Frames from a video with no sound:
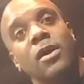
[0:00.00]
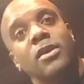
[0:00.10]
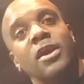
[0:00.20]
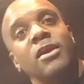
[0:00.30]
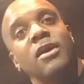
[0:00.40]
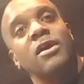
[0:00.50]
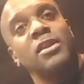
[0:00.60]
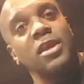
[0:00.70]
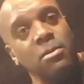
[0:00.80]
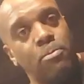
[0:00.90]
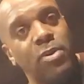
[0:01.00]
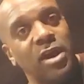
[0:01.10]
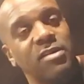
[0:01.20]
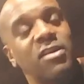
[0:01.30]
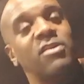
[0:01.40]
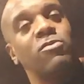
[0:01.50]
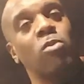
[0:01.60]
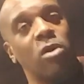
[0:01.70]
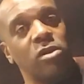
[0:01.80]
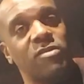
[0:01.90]
Okay, an impact is
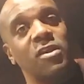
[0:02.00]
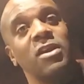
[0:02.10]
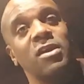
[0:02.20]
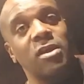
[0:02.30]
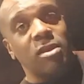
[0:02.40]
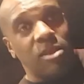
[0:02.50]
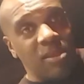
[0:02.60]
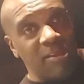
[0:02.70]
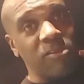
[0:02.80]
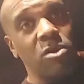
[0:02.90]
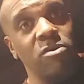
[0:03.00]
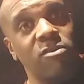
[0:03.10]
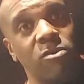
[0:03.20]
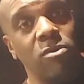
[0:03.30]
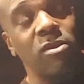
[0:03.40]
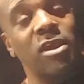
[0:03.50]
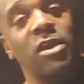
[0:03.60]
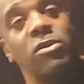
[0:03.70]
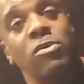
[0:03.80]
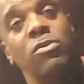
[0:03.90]
what is going to
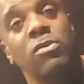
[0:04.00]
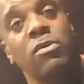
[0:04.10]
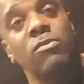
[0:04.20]
get you